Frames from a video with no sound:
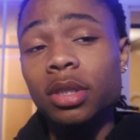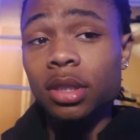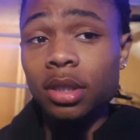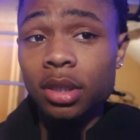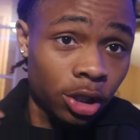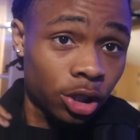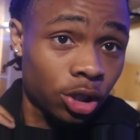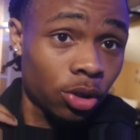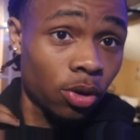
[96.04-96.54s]

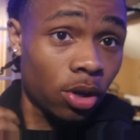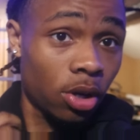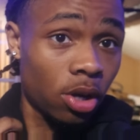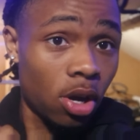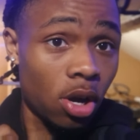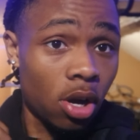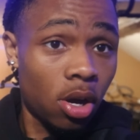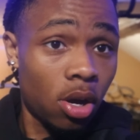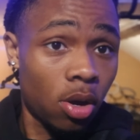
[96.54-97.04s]
just showing
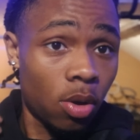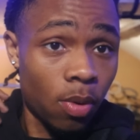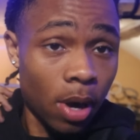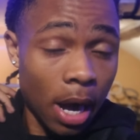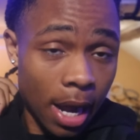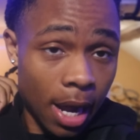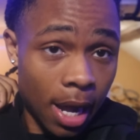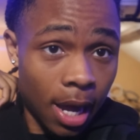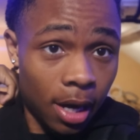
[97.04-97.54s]
y'all what
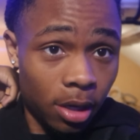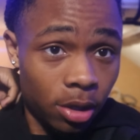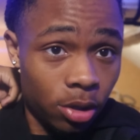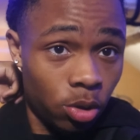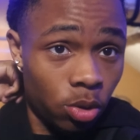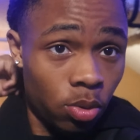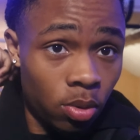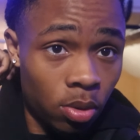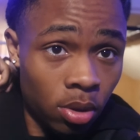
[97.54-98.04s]
I gotta
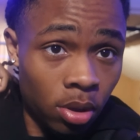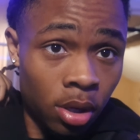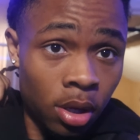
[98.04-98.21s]
do